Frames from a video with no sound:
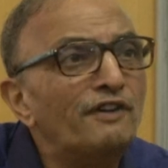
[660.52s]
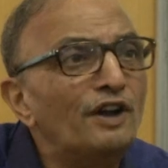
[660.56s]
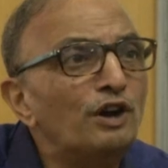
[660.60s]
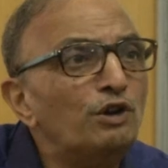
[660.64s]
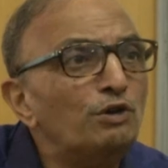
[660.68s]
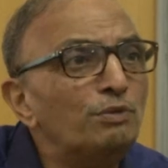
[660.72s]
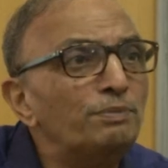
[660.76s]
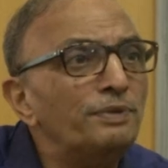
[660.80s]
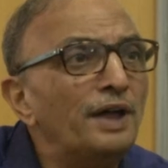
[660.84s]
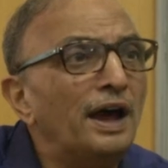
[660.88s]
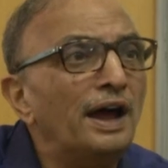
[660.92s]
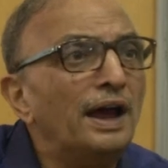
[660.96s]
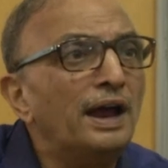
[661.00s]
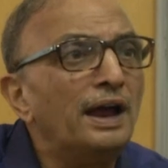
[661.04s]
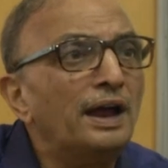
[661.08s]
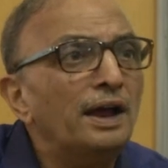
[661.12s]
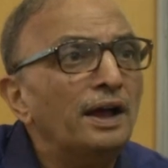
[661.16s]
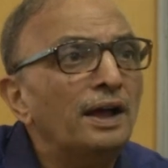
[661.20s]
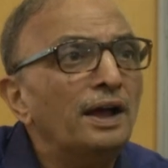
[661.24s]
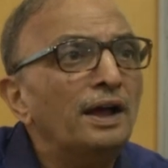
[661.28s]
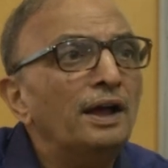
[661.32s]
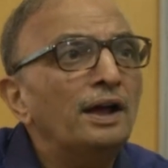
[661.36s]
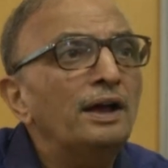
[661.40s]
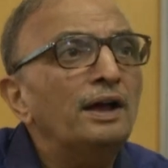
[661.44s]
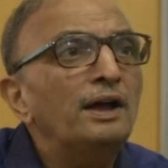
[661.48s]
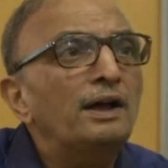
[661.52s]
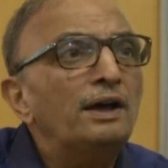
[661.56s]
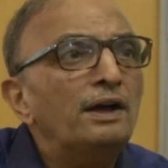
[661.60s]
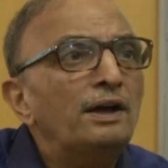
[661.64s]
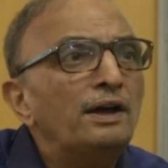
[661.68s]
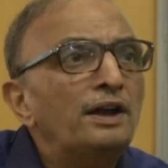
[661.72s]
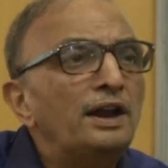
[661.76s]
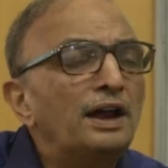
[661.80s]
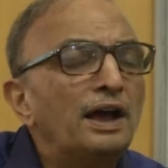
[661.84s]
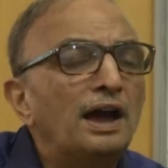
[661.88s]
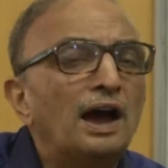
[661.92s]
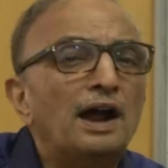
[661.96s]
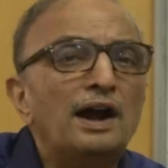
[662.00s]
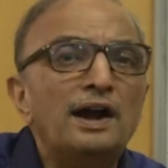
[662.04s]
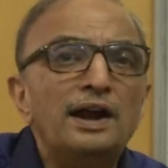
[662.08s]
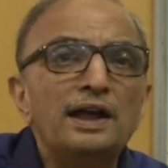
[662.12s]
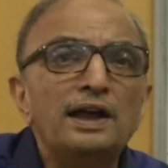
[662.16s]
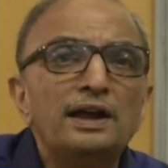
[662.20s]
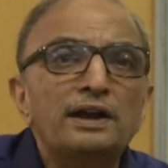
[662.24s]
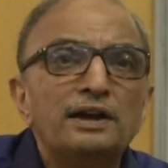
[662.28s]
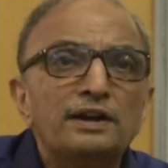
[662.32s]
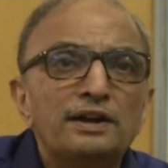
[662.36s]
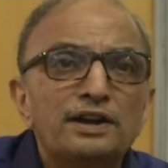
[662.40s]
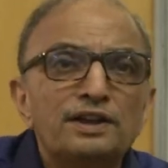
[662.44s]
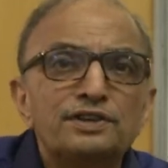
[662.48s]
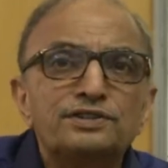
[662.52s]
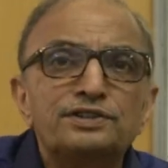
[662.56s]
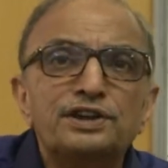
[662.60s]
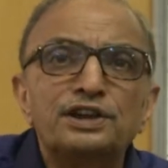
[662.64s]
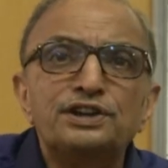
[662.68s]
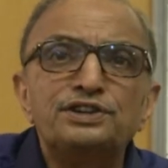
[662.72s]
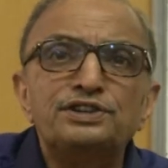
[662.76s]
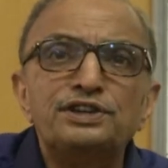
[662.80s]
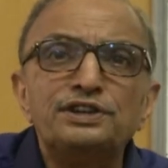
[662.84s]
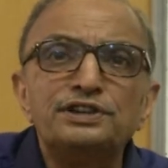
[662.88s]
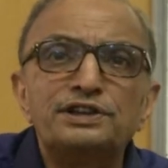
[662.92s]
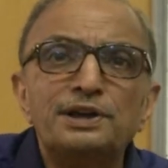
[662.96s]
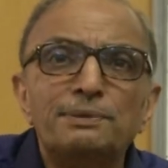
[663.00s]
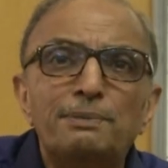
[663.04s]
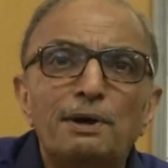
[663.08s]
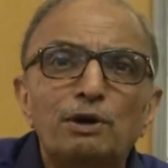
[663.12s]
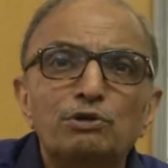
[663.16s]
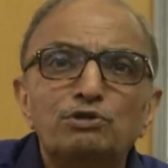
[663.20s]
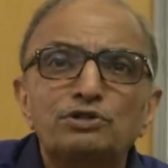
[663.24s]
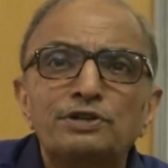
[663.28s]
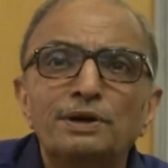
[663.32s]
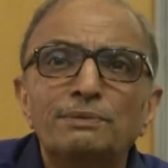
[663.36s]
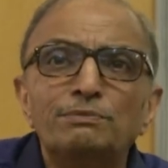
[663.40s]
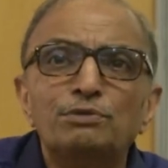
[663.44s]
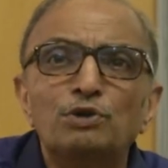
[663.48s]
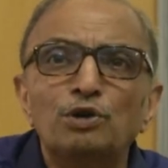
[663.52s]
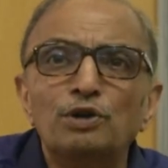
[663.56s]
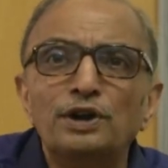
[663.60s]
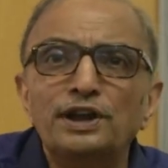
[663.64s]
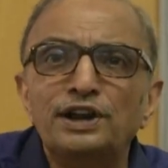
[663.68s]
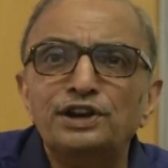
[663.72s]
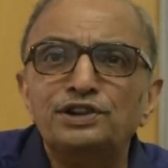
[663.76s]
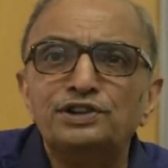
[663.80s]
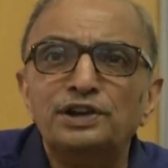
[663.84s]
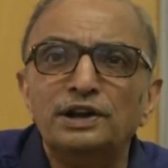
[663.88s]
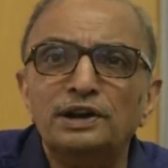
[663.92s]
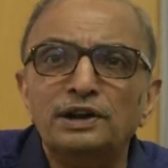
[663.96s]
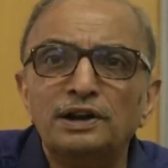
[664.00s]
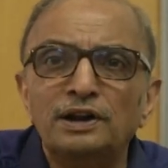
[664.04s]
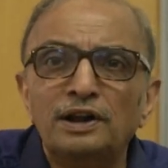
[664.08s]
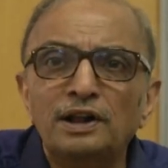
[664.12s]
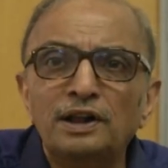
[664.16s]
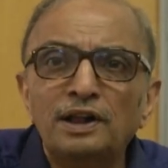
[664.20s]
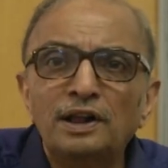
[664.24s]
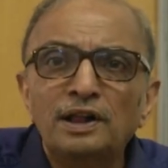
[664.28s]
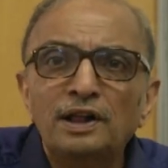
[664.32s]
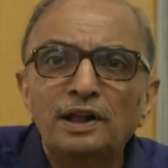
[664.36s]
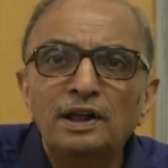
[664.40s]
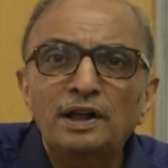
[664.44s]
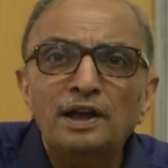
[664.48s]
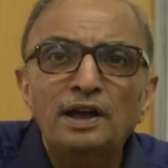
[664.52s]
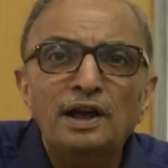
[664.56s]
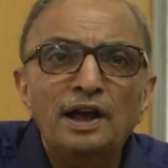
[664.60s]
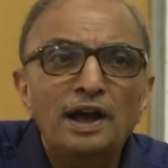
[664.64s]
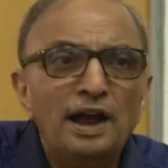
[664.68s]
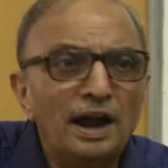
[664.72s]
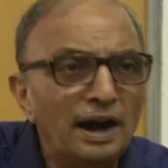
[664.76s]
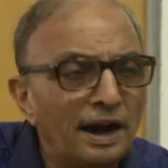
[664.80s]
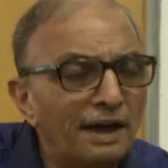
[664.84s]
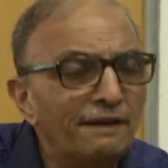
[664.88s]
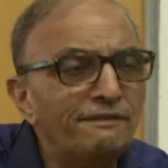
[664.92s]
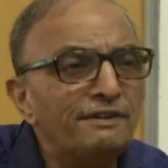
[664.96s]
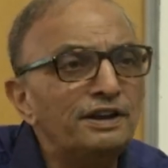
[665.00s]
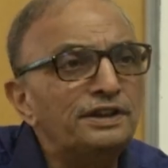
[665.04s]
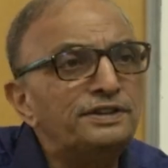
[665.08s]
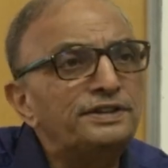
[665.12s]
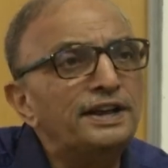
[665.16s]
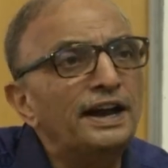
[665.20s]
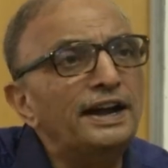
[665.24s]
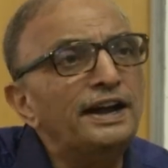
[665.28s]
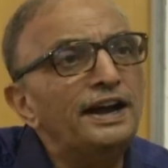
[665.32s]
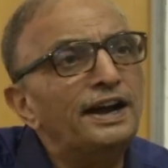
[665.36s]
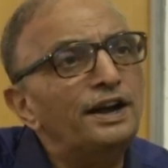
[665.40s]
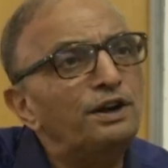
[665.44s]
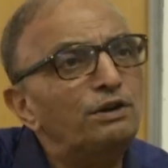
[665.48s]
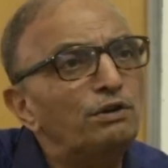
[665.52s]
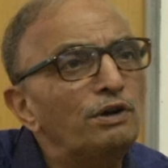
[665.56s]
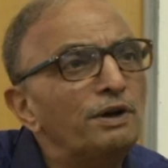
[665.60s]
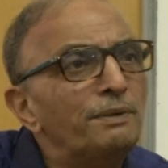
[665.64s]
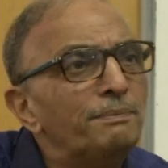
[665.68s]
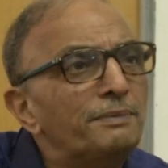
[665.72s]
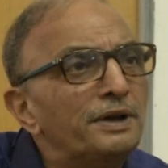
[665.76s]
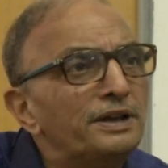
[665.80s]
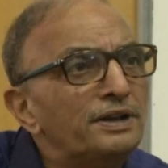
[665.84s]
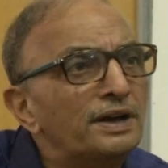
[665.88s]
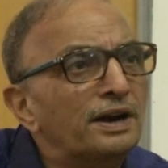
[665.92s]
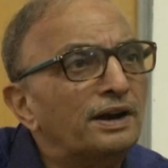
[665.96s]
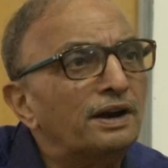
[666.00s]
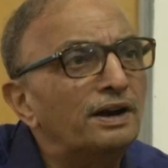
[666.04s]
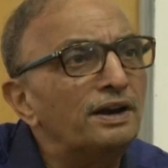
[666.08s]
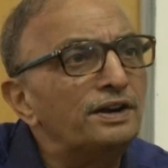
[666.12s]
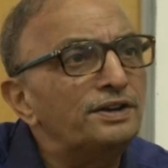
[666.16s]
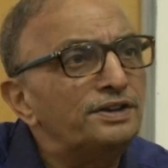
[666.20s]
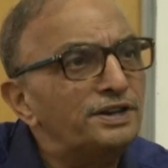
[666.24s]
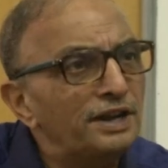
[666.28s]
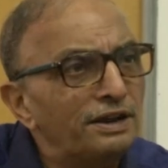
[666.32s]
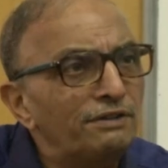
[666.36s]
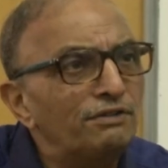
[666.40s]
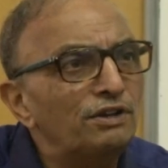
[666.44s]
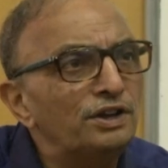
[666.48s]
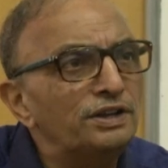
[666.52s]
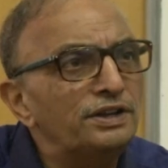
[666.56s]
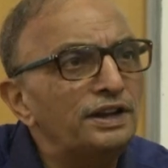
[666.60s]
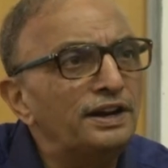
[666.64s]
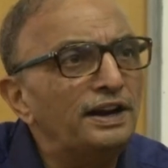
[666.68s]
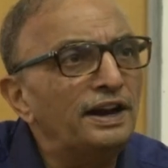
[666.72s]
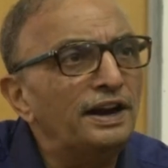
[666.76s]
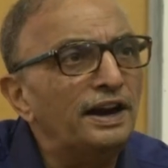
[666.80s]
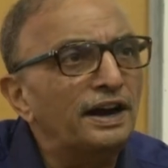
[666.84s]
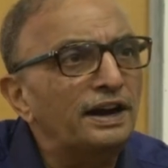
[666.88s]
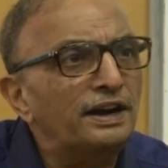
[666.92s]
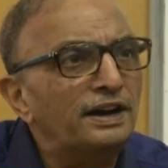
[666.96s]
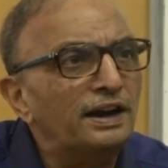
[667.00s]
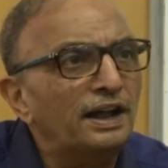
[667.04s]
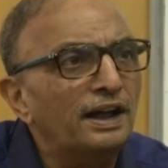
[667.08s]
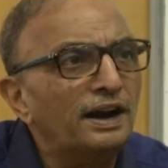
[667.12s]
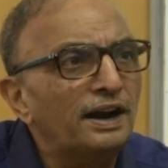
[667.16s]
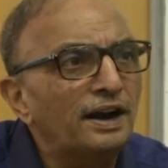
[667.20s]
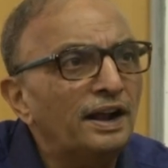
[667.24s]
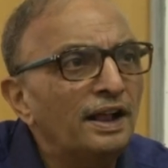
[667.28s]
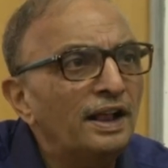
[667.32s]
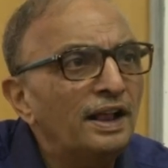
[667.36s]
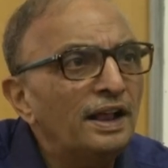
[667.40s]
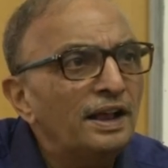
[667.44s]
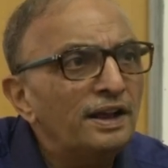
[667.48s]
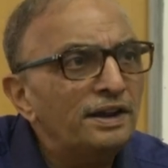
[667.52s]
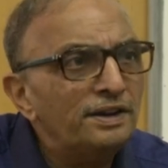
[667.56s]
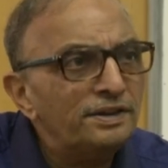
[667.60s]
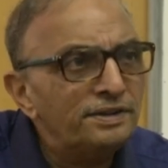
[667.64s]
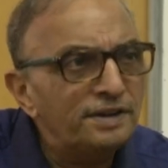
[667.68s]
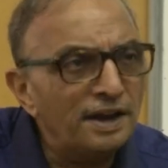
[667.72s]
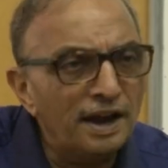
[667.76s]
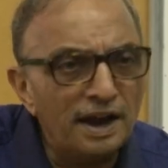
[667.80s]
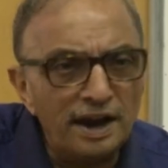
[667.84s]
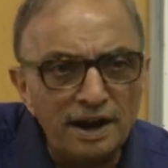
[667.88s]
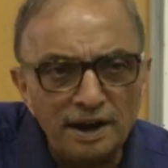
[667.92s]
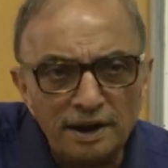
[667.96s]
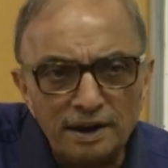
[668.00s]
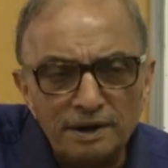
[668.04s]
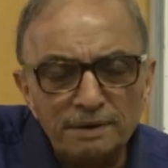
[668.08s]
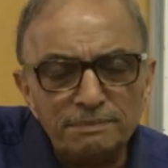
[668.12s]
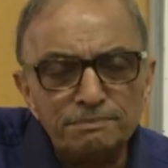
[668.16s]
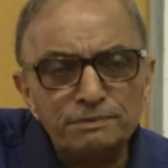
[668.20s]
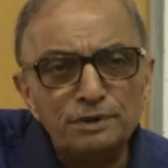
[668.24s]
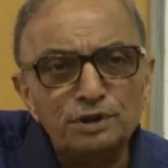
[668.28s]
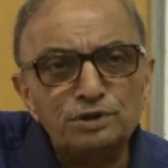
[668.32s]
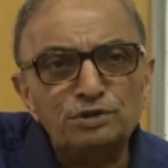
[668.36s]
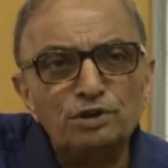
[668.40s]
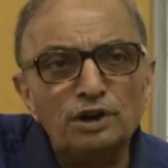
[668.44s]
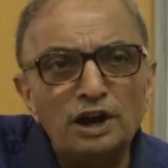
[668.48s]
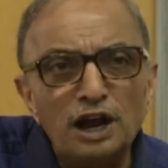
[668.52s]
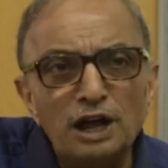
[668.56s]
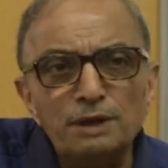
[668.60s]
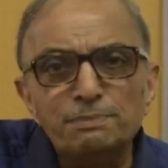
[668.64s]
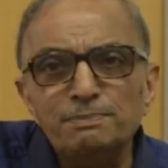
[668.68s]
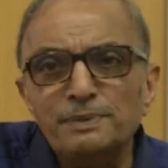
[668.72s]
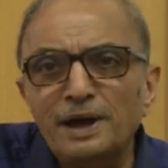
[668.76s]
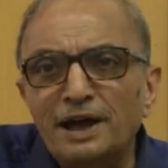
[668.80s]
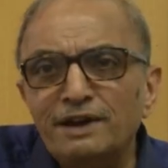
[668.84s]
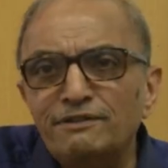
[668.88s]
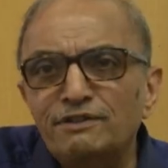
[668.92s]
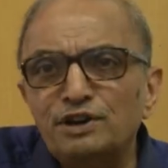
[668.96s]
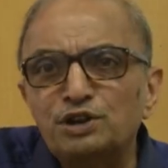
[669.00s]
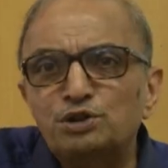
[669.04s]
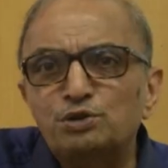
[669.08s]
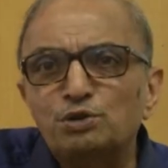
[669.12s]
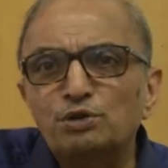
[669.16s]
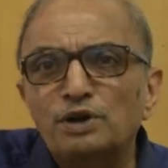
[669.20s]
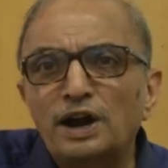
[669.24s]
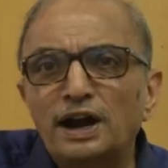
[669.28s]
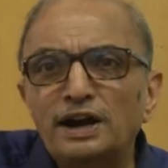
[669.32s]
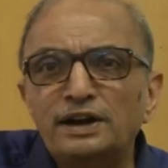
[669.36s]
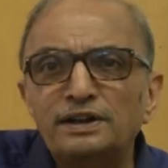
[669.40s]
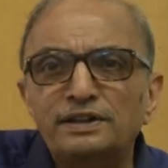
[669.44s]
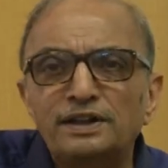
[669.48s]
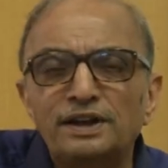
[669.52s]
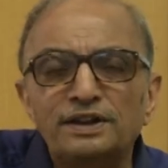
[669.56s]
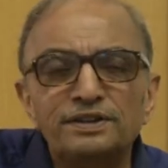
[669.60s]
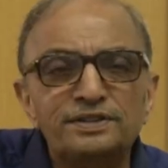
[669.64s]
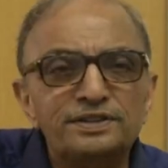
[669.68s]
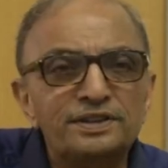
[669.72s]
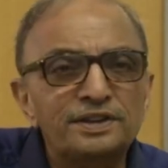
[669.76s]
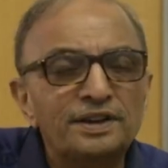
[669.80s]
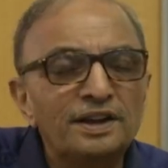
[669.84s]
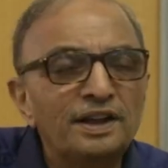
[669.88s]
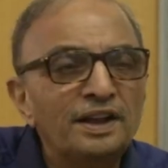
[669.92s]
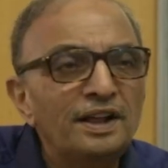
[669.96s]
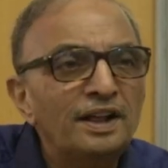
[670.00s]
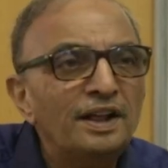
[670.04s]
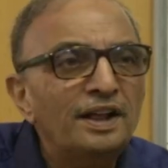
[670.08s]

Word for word: alumni regarding discussions about some donation. And I will send it to him as a courtesy, he was the director, saying, Professor Sukhatme, I wish to write this.